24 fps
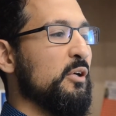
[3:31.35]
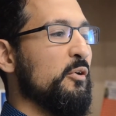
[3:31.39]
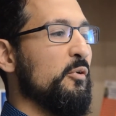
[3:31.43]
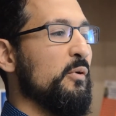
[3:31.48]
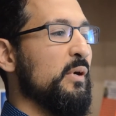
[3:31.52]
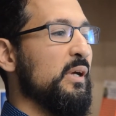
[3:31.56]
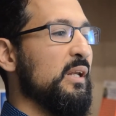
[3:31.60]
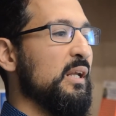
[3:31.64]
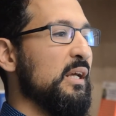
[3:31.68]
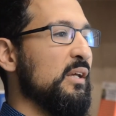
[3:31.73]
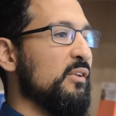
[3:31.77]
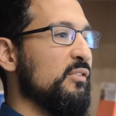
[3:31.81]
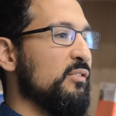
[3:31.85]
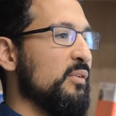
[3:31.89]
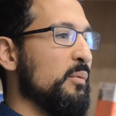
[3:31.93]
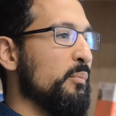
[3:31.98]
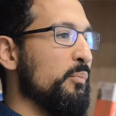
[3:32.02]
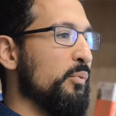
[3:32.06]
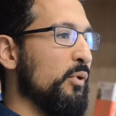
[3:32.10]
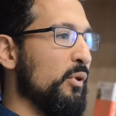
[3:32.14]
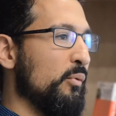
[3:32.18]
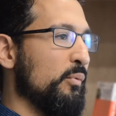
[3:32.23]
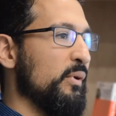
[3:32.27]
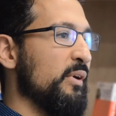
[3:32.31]
create a
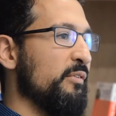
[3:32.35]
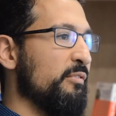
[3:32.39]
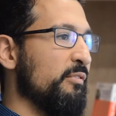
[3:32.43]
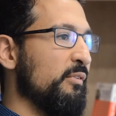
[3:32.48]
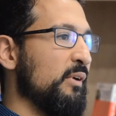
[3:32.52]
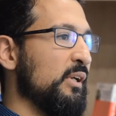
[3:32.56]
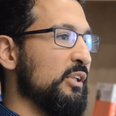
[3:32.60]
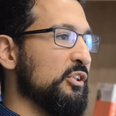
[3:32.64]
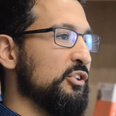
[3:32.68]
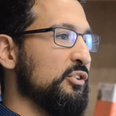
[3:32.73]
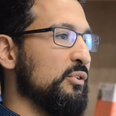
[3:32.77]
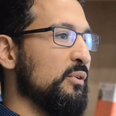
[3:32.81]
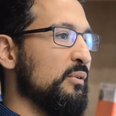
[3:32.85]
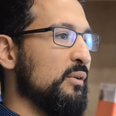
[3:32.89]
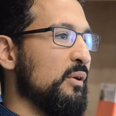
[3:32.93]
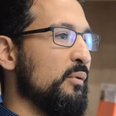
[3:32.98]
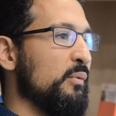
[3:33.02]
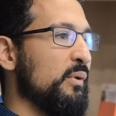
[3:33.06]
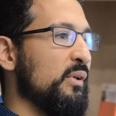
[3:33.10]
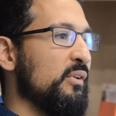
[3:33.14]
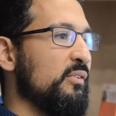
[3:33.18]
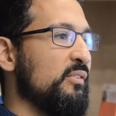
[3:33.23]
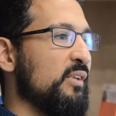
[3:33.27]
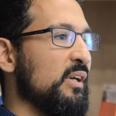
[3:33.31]
simple refresh or a
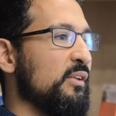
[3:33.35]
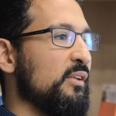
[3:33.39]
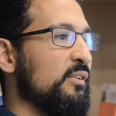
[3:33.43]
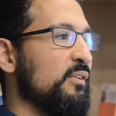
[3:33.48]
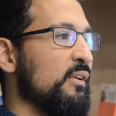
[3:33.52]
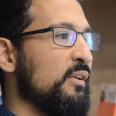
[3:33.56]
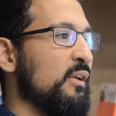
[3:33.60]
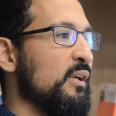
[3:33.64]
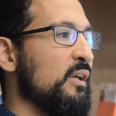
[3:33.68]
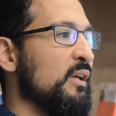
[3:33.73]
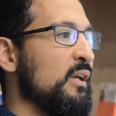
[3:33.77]
reset